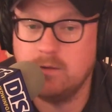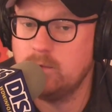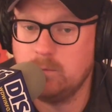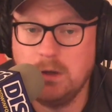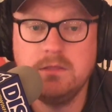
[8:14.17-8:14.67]
it
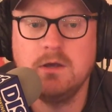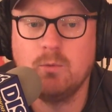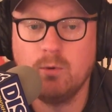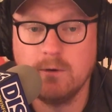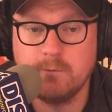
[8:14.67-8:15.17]
would win the
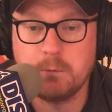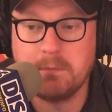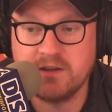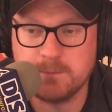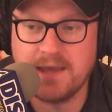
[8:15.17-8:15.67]
award for
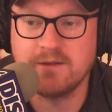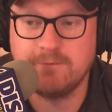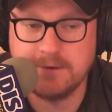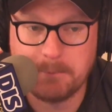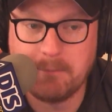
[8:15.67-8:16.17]
best bang
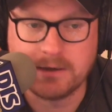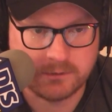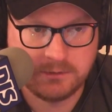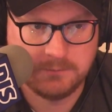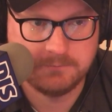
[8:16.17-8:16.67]
for your buck.